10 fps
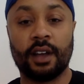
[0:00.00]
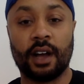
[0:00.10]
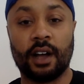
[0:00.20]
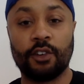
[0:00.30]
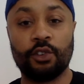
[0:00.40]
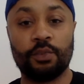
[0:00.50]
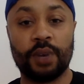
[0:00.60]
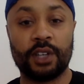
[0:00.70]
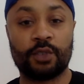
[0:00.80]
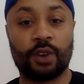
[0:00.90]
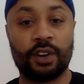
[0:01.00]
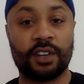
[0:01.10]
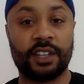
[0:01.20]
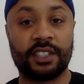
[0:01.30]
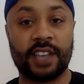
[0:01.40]
new
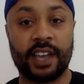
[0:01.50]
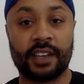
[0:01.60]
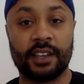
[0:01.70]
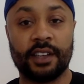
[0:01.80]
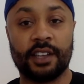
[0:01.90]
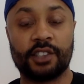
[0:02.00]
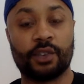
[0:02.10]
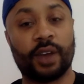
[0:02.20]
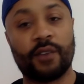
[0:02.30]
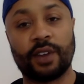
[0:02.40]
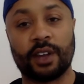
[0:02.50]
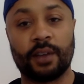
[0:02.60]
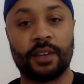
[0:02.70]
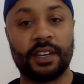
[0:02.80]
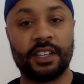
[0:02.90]
buzzword in tech. And so every
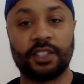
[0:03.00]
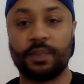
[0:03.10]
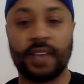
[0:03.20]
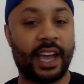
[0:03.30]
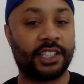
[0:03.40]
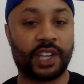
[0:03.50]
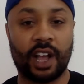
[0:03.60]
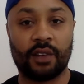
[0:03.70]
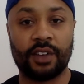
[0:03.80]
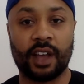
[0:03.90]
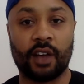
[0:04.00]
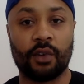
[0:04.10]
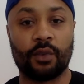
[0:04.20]
company needs to be agile now,